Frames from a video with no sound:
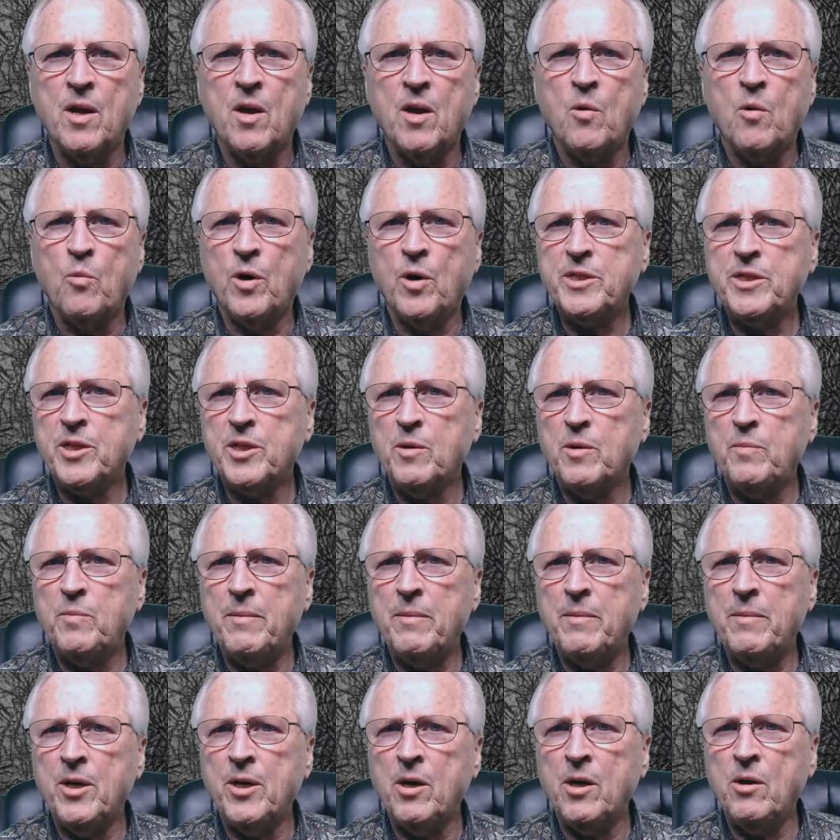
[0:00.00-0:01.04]
What did
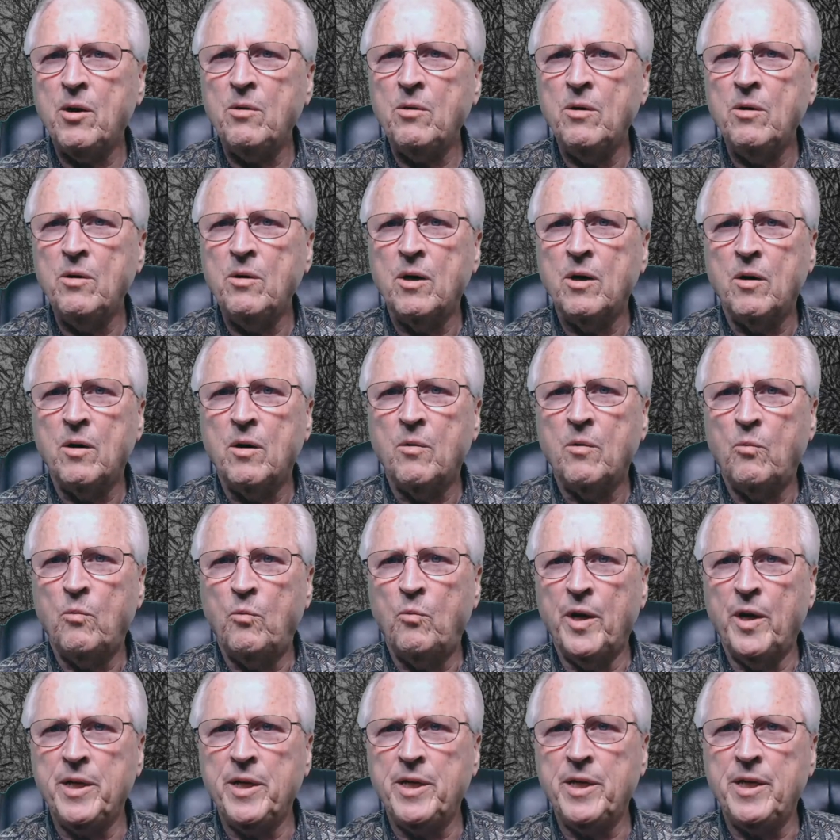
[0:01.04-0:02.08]
Obama know?
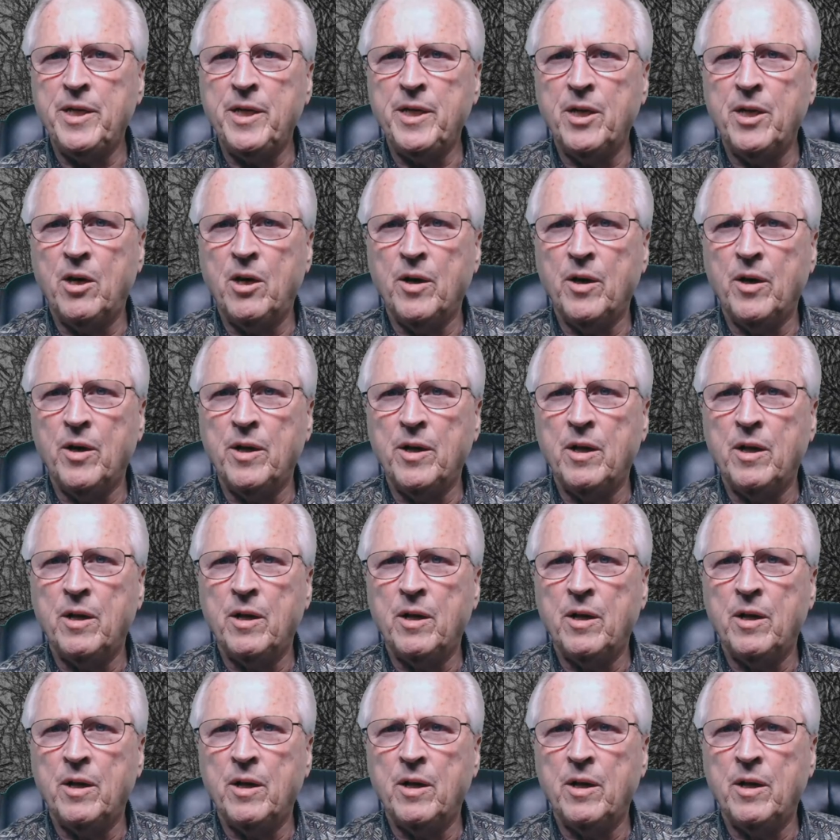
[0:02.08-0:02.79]
When did he know it?